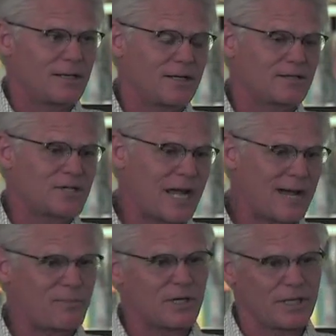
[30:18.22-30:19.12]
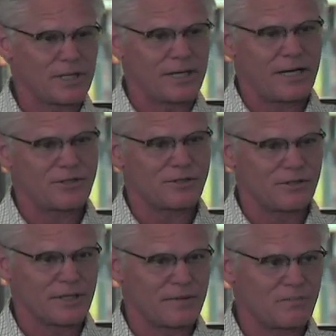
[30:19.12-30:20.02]
And it's happening
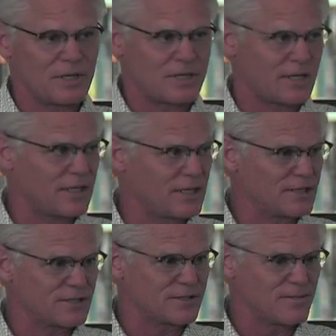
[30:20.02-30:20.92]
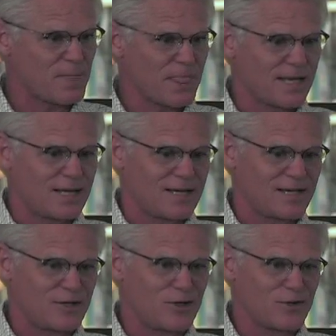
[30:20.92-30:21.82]
actually because,
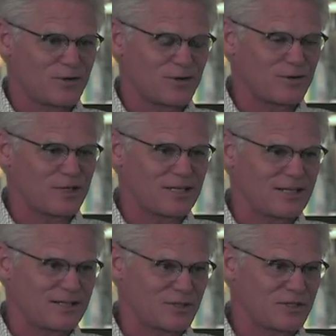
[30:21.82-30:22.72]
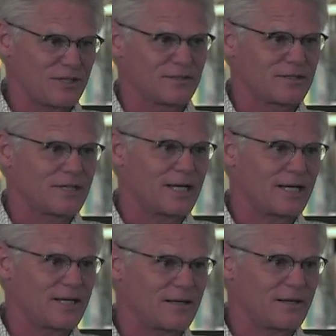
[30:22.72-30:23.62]
you know, they're still
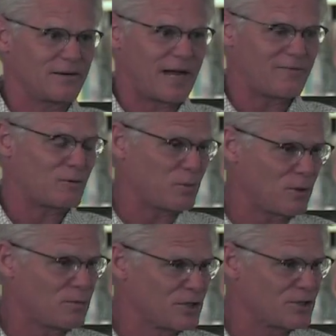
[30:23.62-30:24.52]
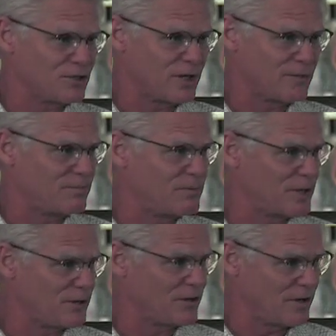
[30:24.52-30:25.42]
today, after Prohibition, they
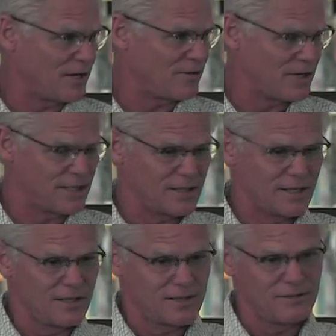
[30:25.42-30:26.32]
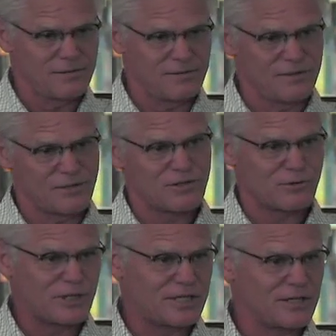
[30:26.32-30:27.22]
put in the law that this
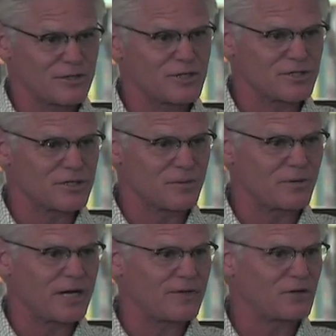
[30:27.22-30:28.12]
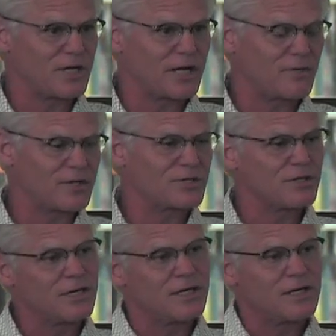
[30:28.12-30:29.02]
three tier system that we have today, which
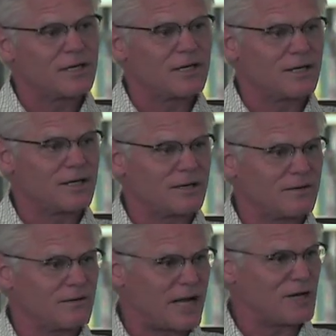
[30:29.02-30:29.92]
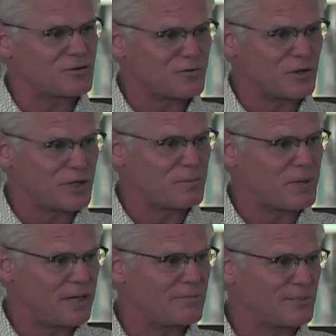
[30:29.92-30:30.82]
uh, allows for
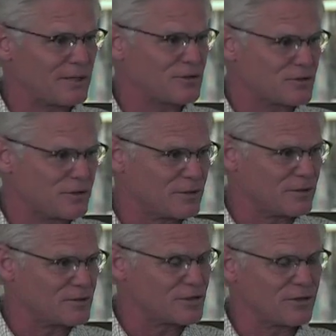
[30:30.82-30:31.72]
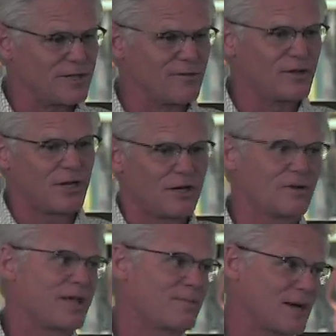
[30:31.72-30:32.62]
independent beer distributors. So even
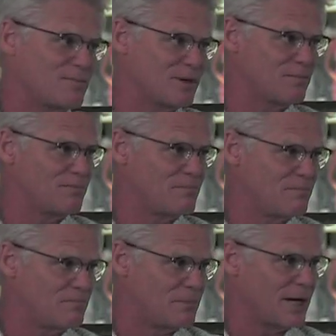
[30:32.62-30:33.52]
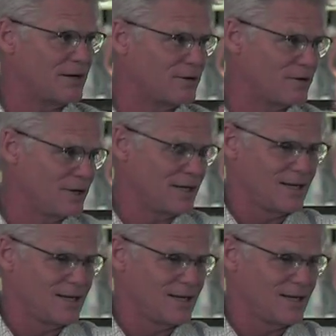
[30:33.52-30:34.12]
though they might be a Bud or